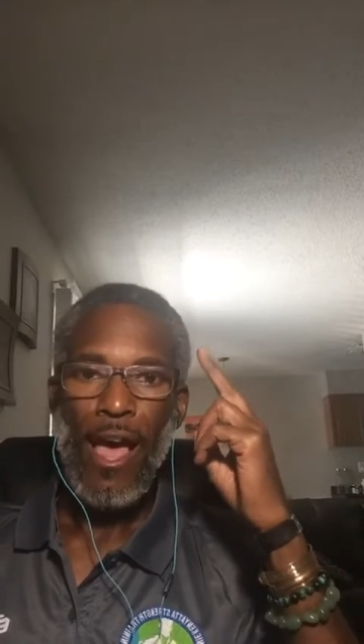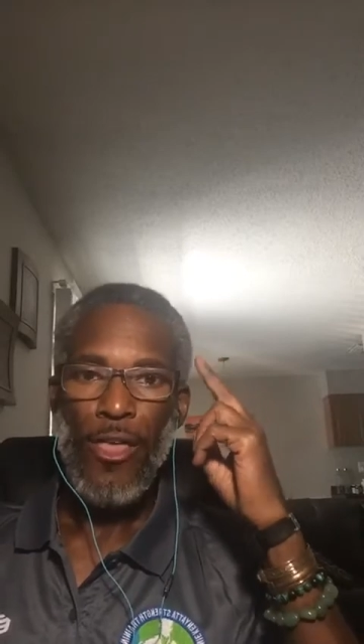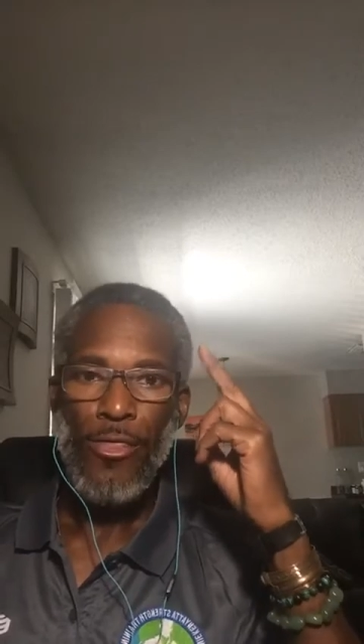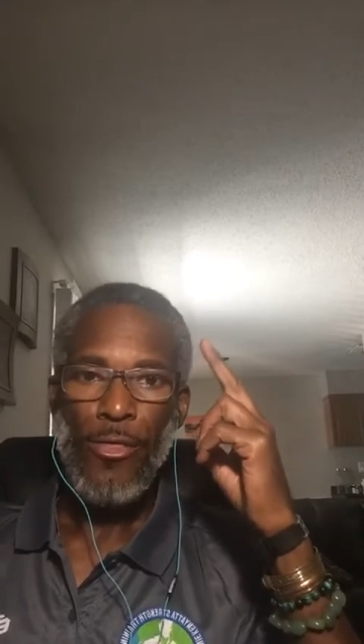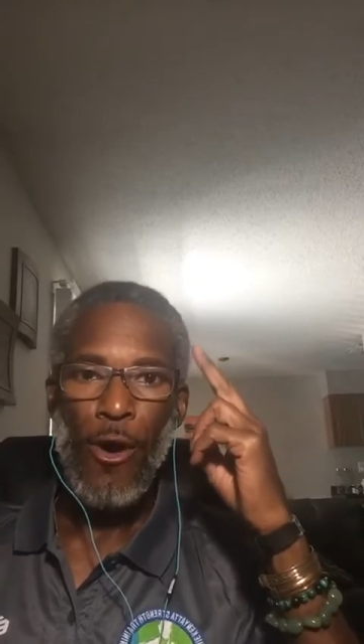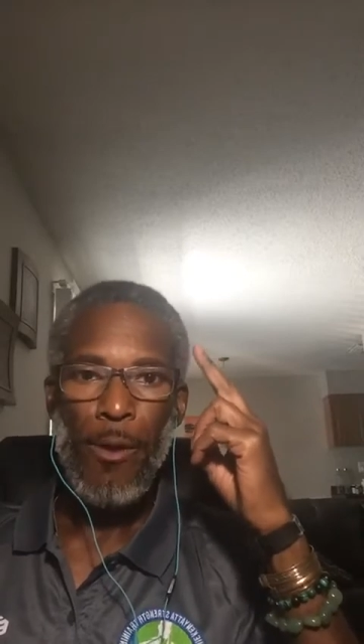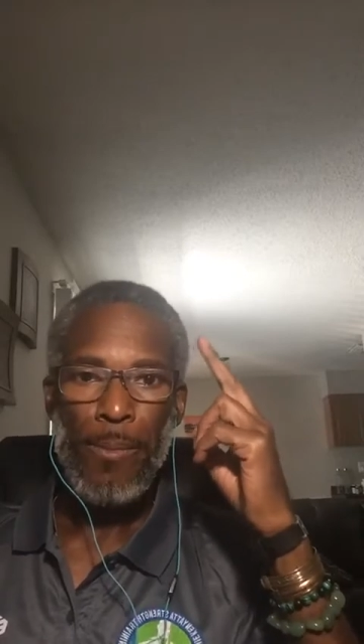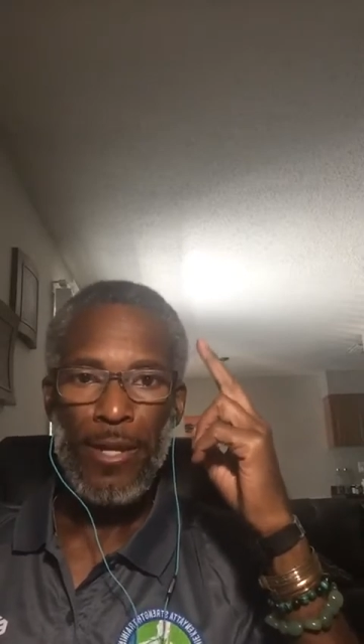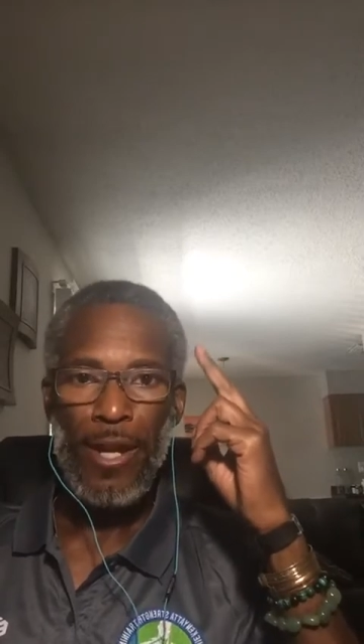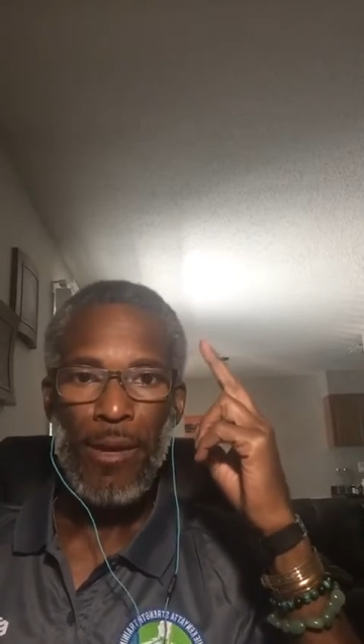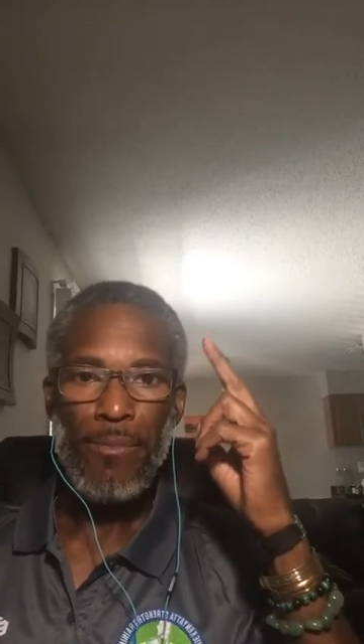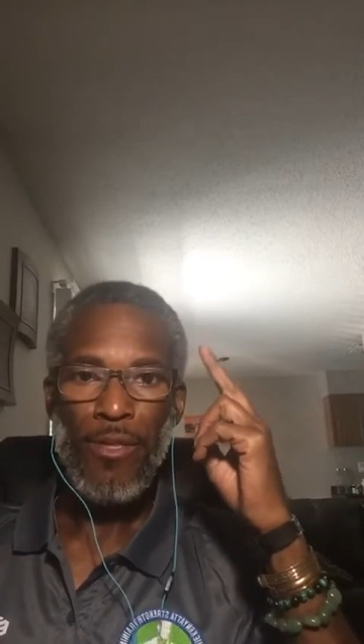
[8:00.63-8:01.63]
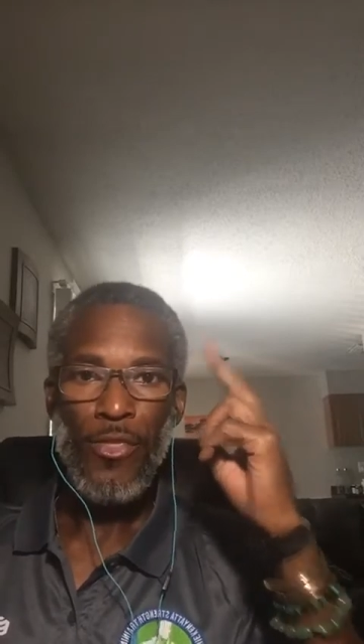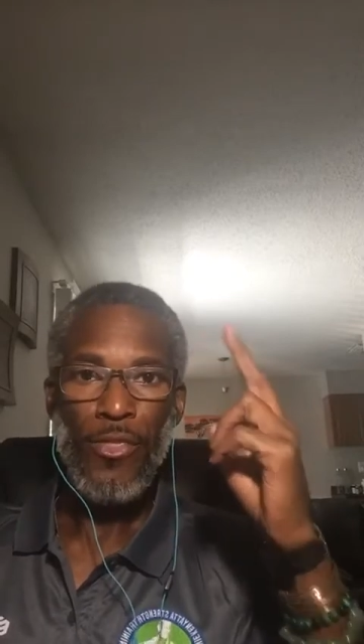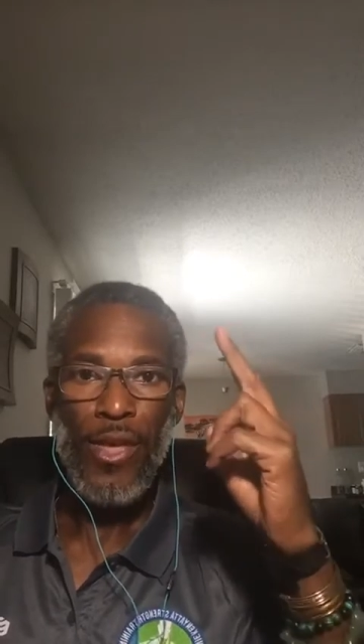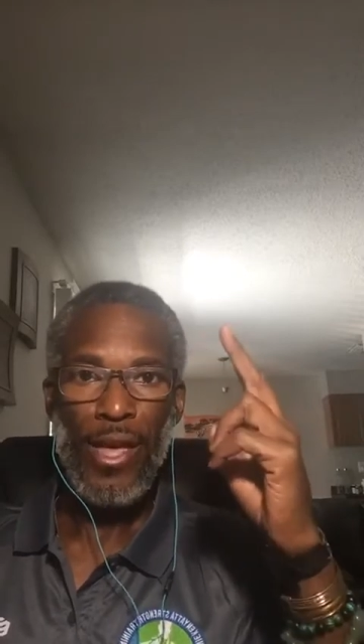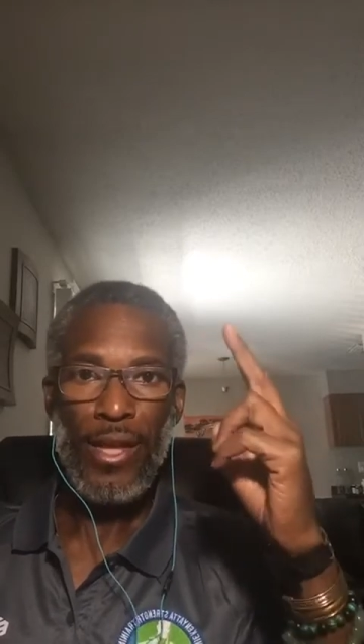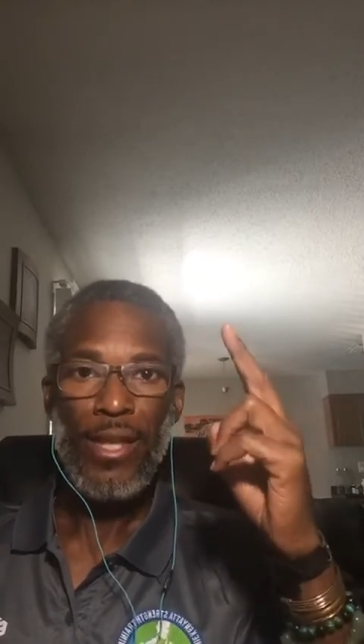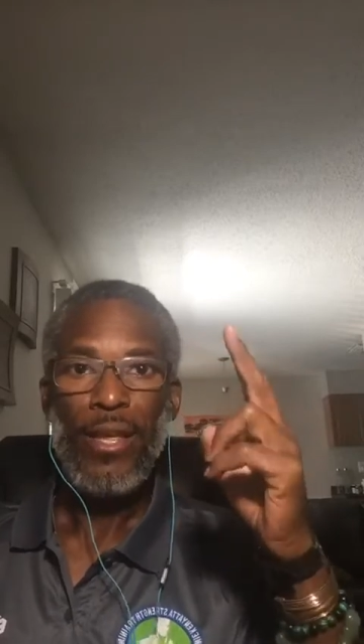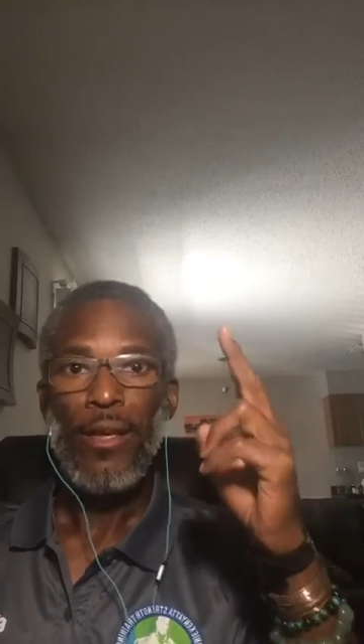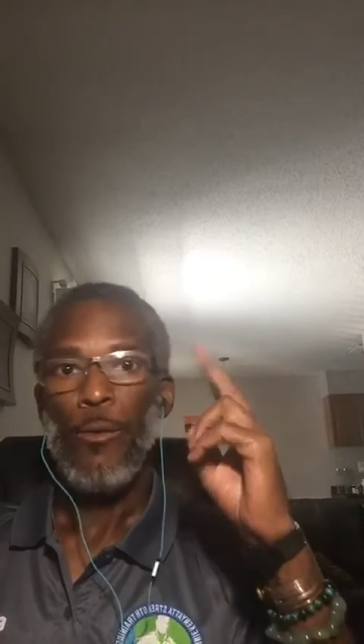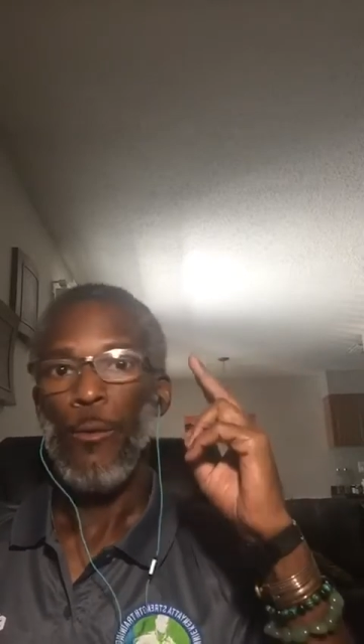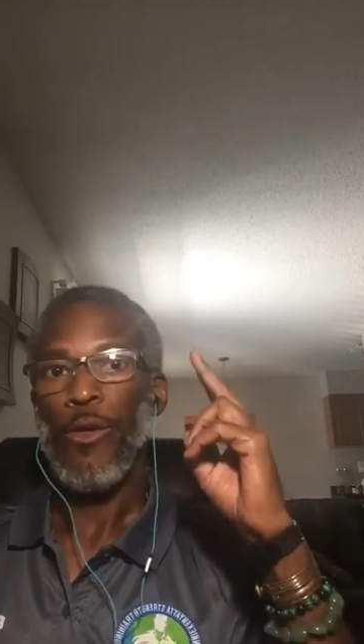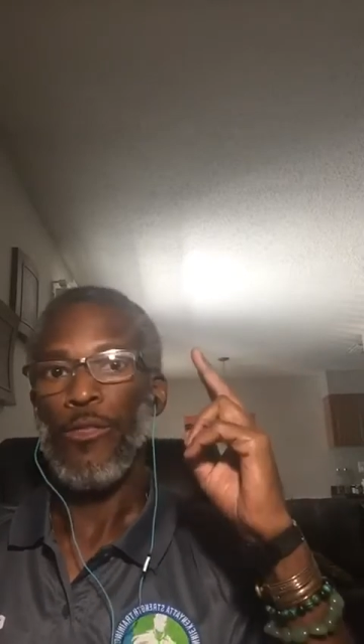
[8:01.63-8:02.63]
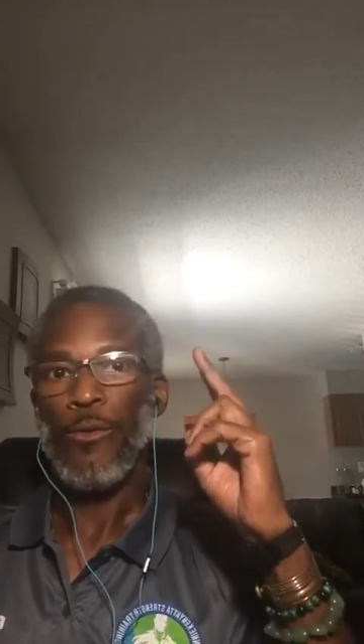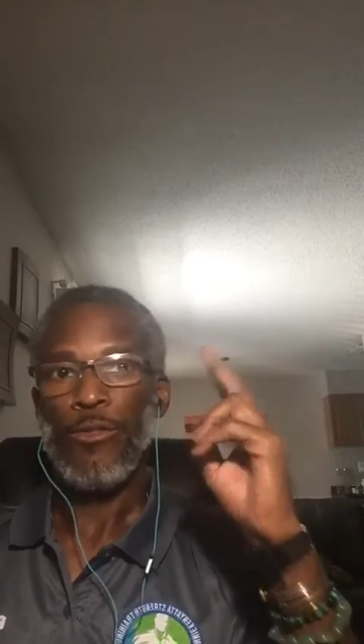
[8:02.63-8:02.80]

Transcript: a thought becomes a thing. Whether